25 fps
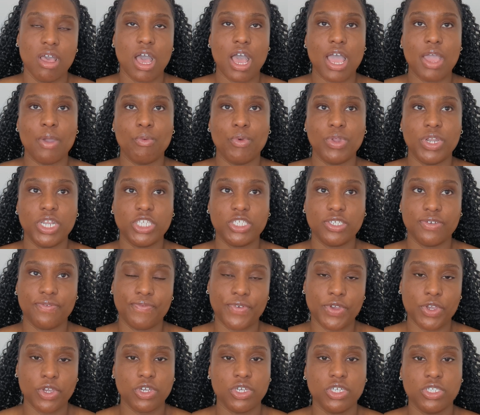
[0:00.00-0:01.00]
I wanted to
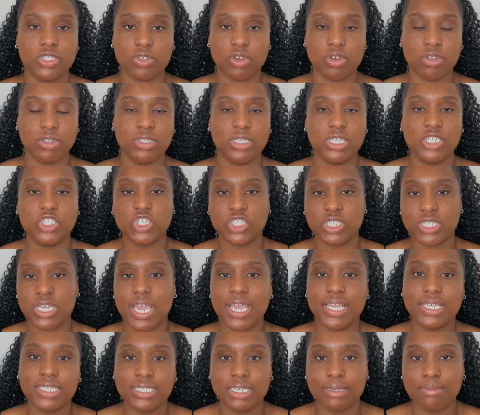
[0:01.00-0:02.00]
focus on
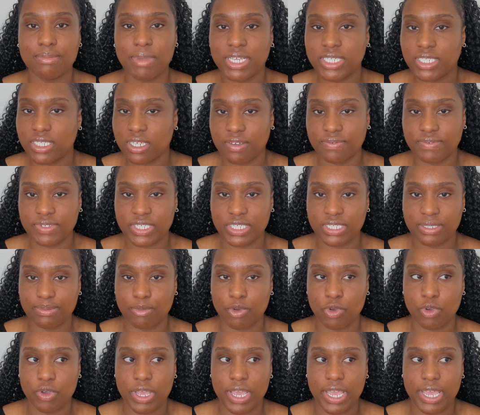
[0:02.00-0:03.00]
digitizing my services
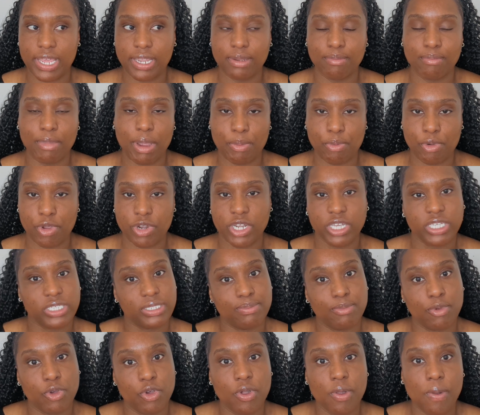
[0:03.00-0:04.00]
more and my
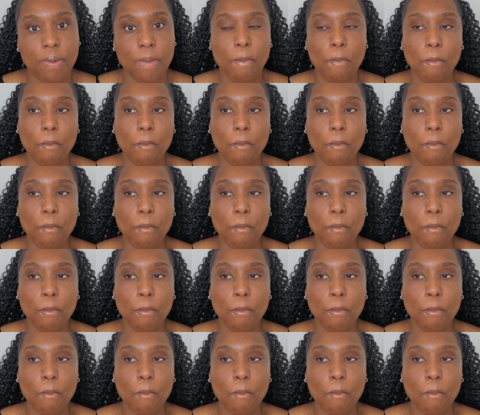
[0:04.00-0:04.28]
products more.